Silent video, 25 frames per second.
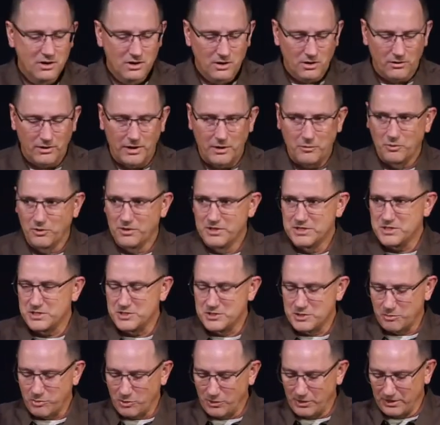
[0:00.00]
All right, well, this is
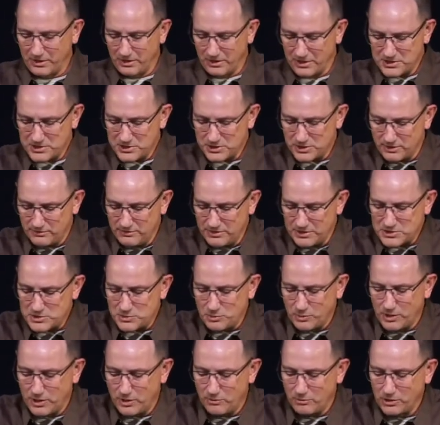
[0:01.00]
the point in our service
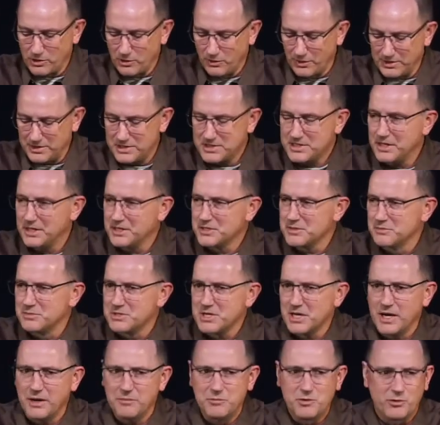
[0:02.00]
where we're going to take some
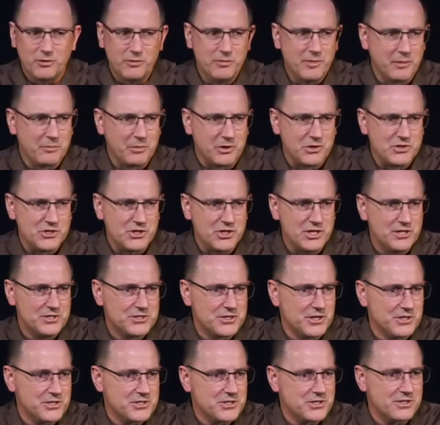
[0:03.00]
time to remember
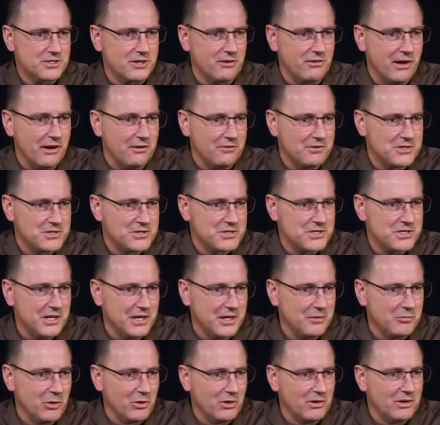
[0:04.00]
Jesus around his
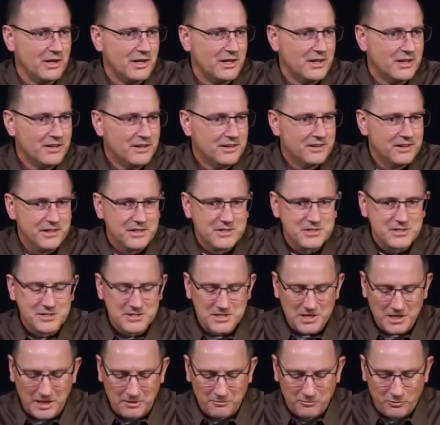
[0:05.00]
table. It's a
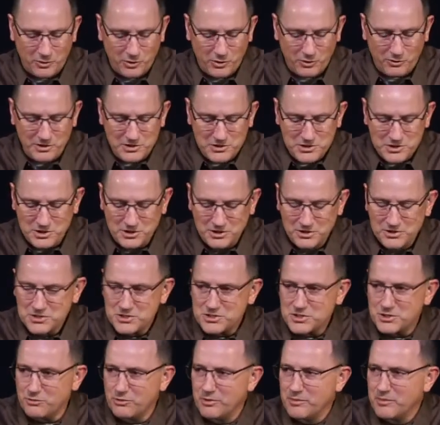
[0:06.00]
time for Christians
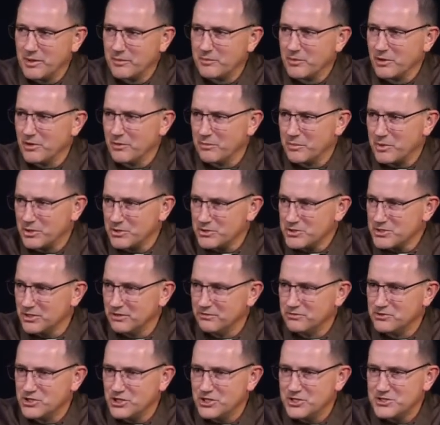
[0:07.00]
to remember the person
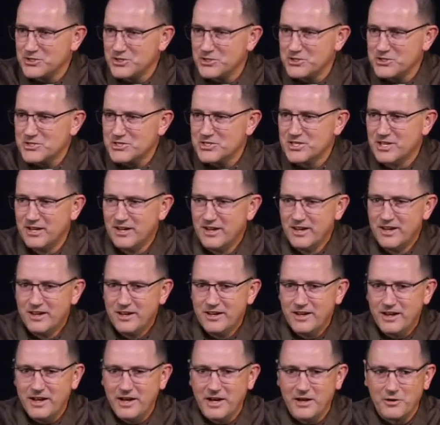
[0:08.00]
of Jesus
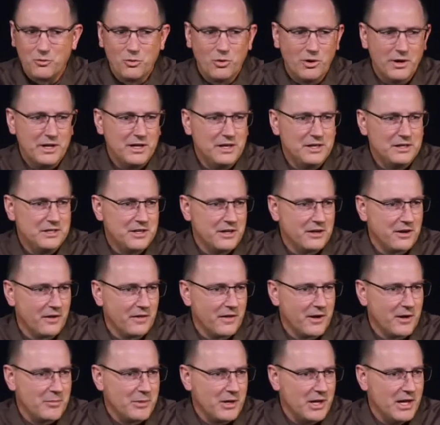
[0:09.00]
and what he did on
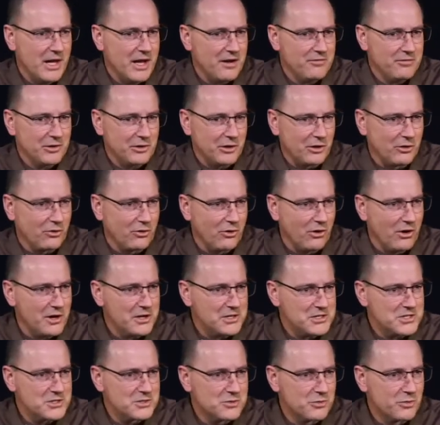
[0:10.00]
their behalf at the
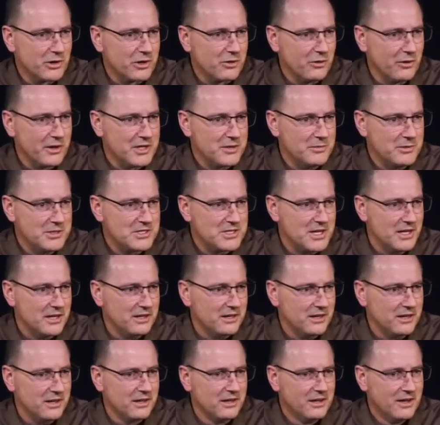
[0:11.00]
cross. We're going to be
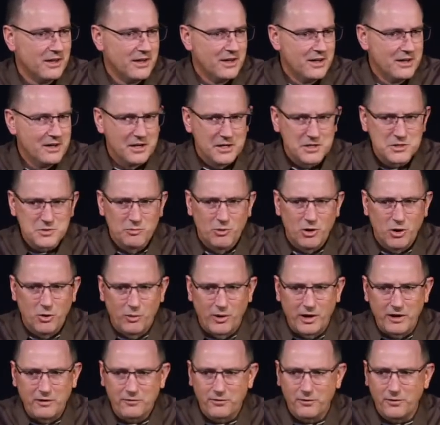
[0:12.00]
taking a small
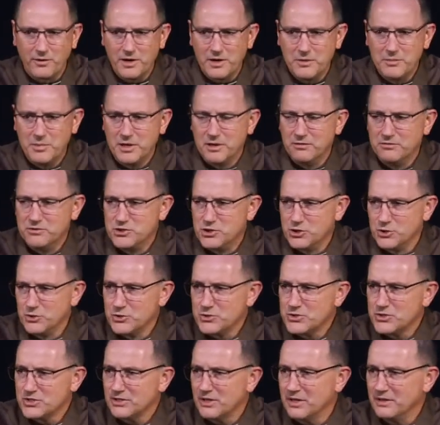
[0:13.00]
wafer and a bit of
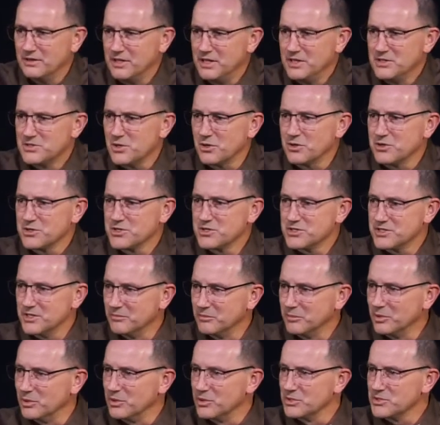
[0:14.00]
juice, and these are
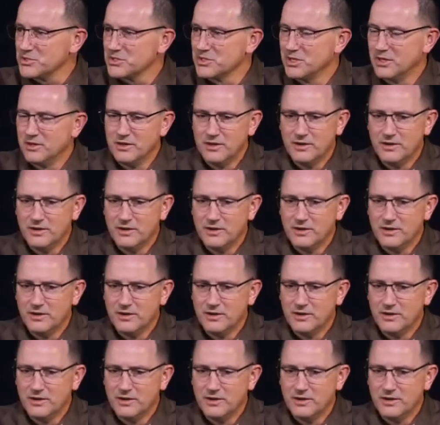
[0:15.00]
symbols